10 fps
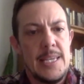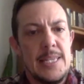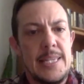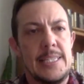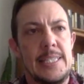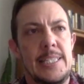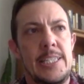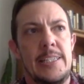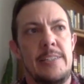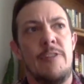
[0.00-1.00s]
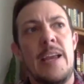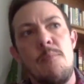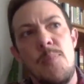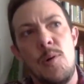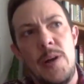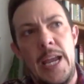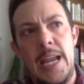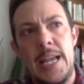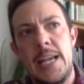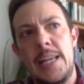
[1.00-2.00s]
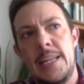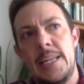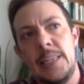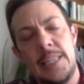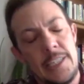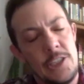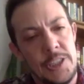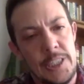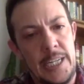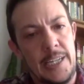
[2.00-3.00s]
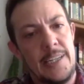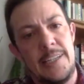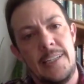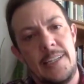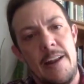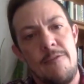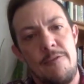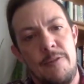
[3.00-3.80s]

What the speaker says: this just flamboyant, electric, kind of